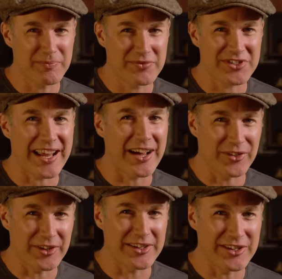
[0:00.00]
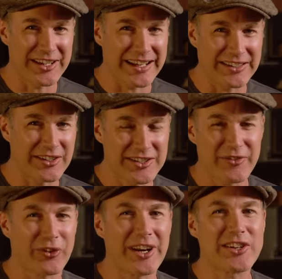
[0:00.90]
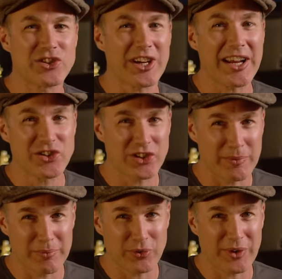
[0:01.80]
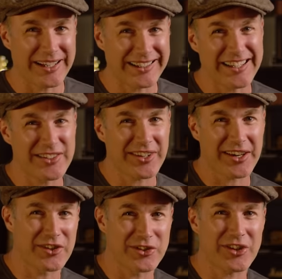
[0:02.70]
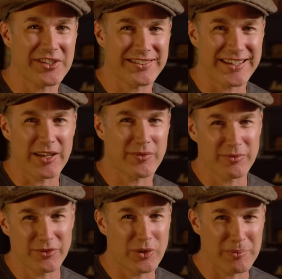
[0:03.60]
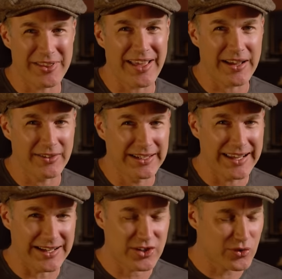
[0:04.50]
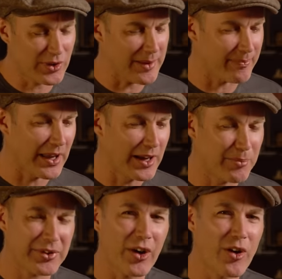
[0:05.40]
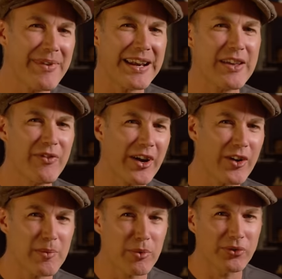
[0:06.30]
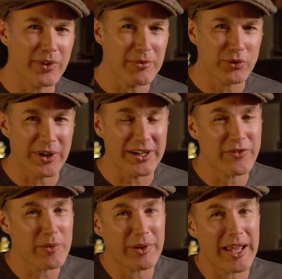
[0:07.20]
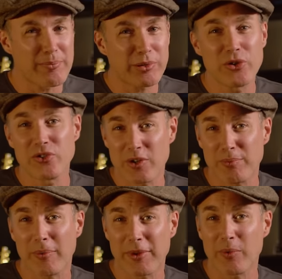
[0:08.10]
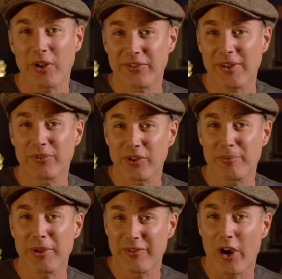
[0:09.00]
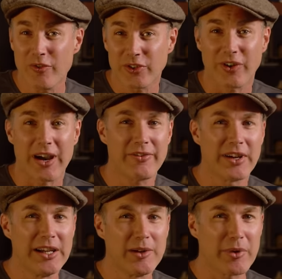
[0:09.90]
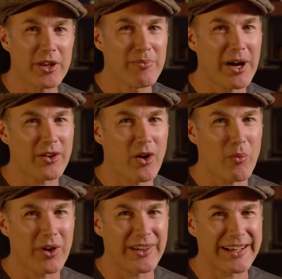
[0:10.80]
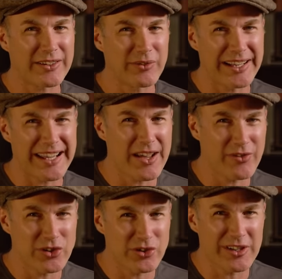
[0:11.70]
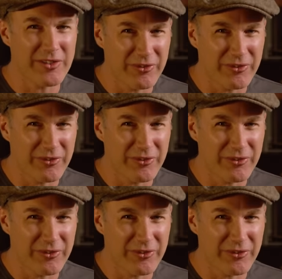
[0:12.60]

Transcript: sound that you're getting. The differentiation between a clean sound and a dirty sound could be that extreme. But there are many variables in between. If you're playing blues, you probably want some sort of bit of overdrive, but you might not want like a really heavy duty